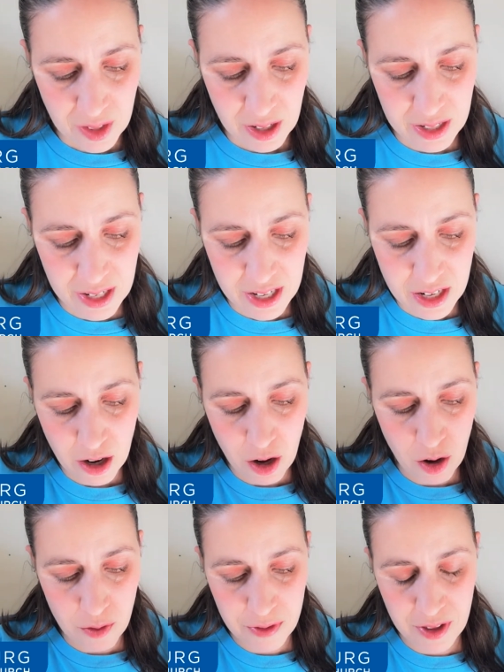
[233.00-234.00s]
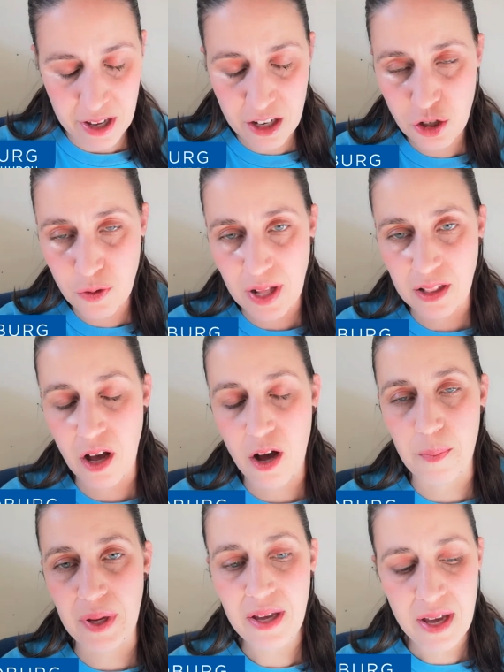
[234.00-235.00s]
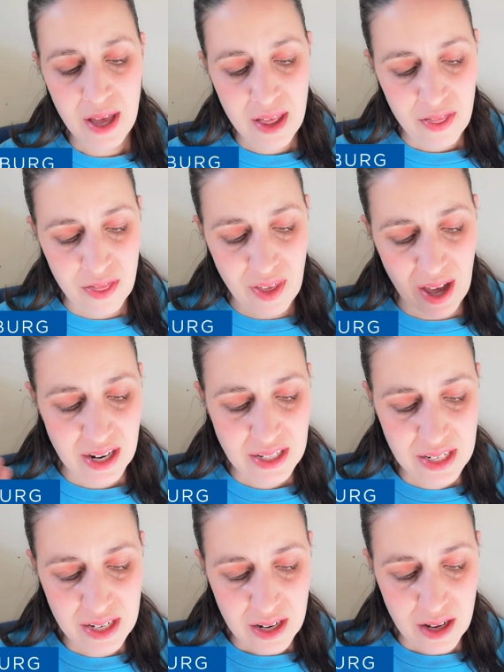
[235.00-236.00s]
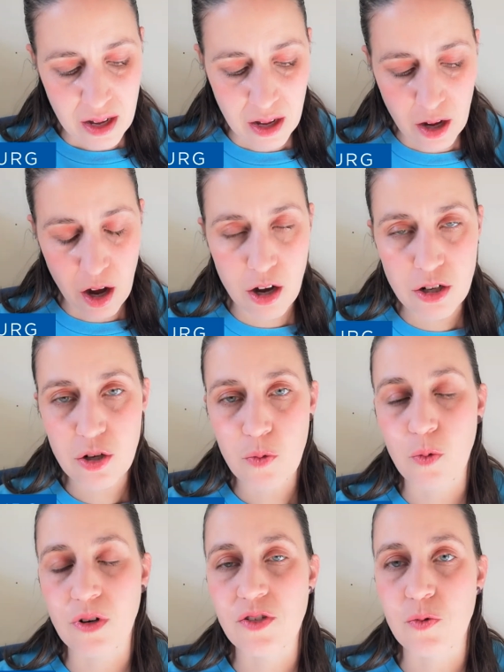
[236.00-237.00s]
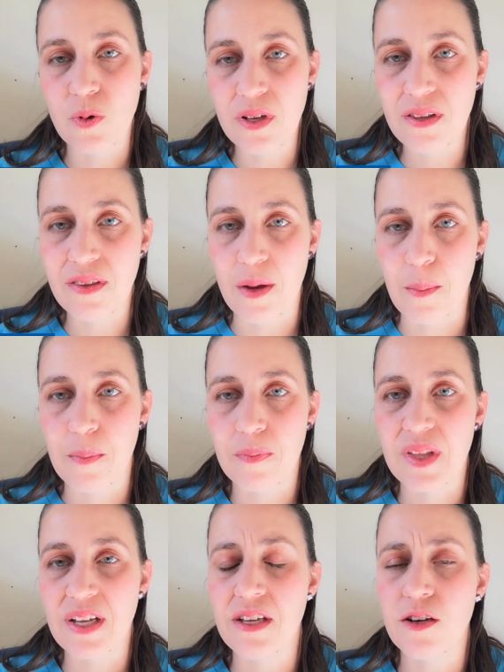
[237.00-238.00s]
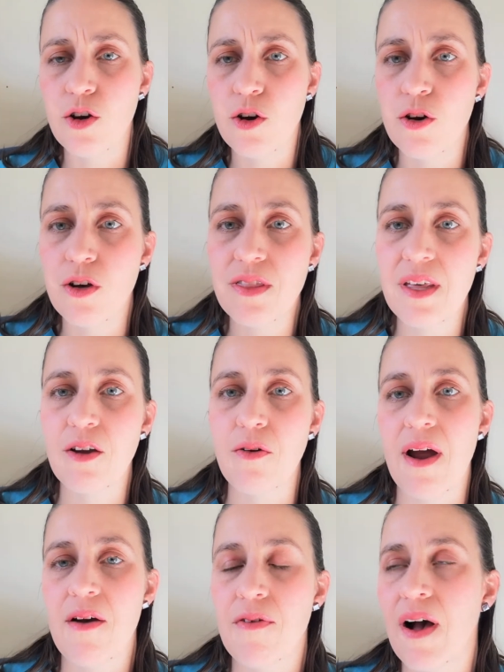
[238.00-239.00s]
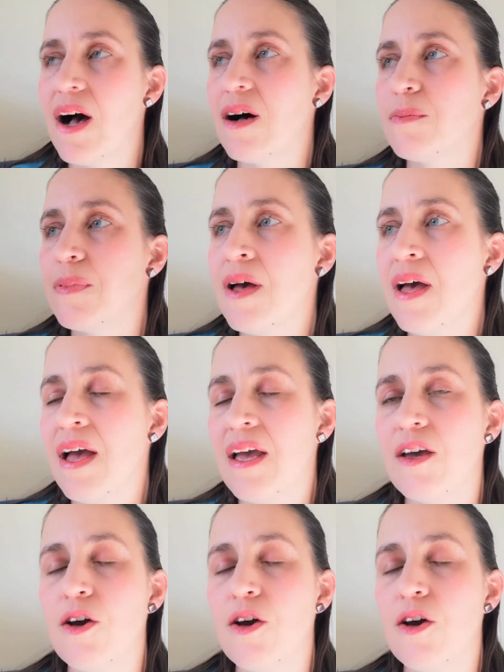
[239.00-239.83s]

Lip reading: leader of the Israel army, that God was with them, that he'd heard their cry for help. He